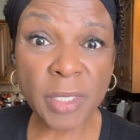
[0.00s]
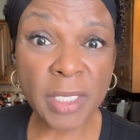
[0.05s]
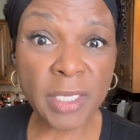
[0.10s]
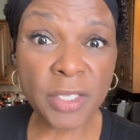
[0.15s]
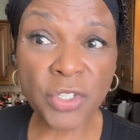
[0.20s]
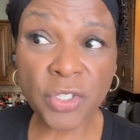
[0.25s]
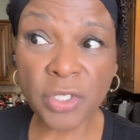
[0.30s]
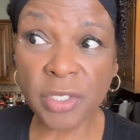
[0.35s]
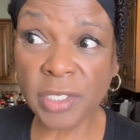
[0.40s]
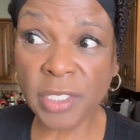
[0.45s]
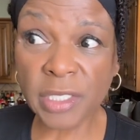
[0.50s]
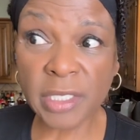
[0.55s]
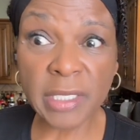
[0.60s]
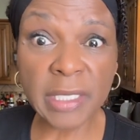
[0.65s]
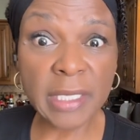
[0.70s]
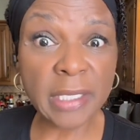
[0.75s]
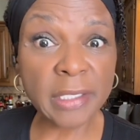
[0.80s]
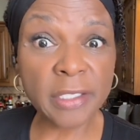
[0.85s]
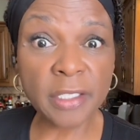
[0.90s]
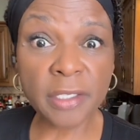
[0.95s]
because you just
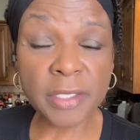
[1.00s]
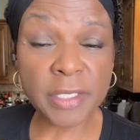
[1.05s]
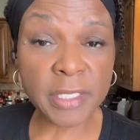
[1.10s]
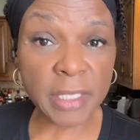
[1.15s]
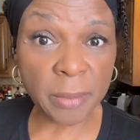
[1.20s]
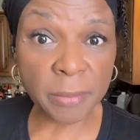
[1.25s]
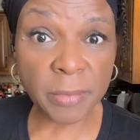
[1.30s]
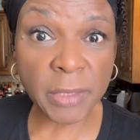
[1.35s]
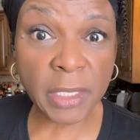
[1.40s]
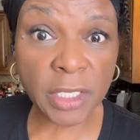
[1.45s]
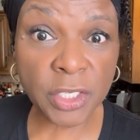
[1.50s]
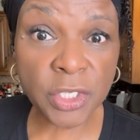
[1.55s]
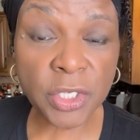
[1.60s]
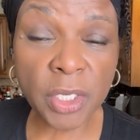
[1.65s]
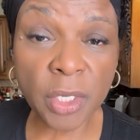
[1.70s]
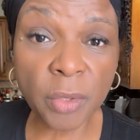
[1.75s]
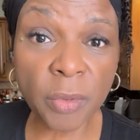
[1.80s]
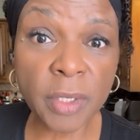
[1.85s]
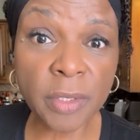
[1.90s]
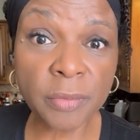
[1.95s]
need a little something to get
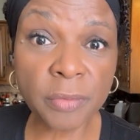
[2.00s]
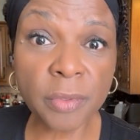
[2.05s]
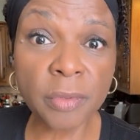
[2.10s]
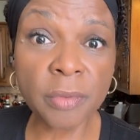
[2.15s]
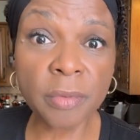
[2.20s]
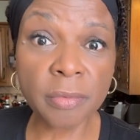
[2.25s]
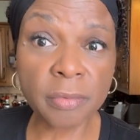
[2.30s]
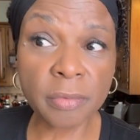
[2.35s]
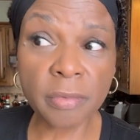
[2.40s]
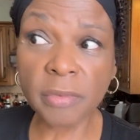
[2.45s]
you going through